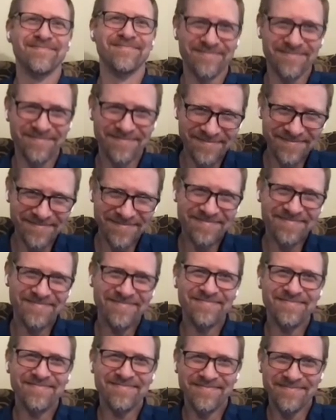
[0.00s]

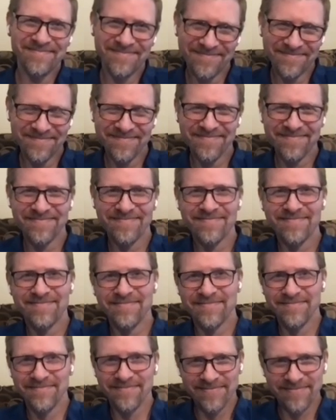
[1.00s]

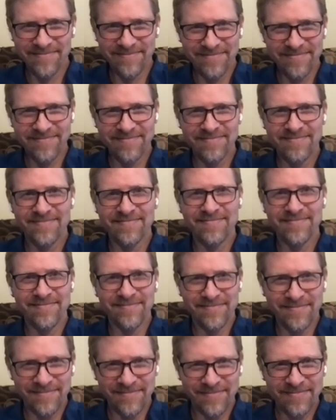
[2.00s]

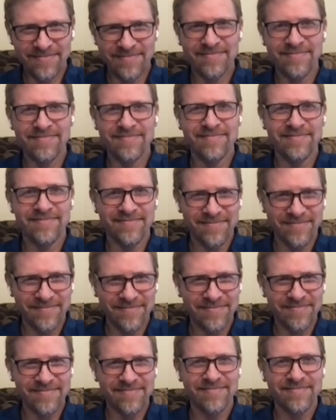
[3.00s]

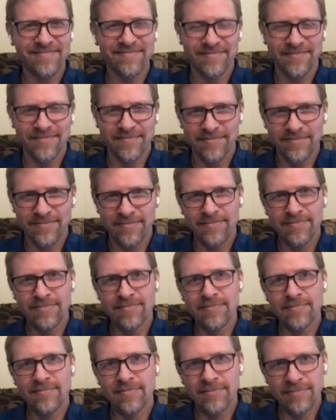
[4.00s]

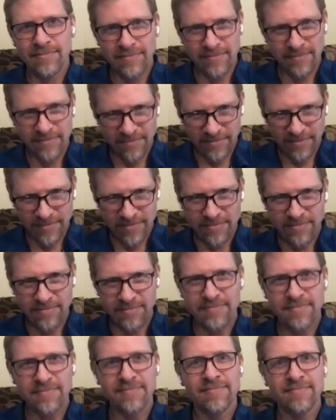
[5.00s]

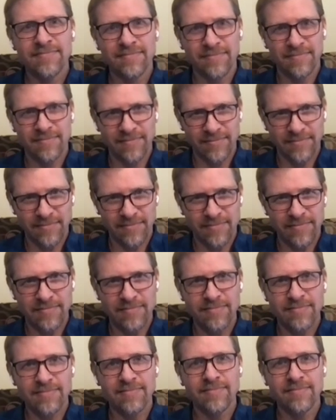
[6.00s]

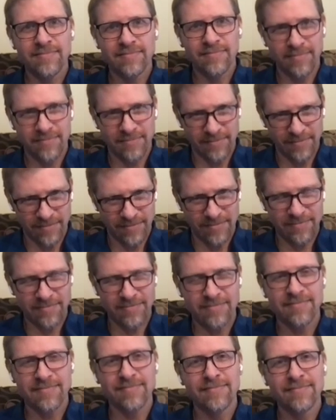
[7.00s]
The person shown says nothing.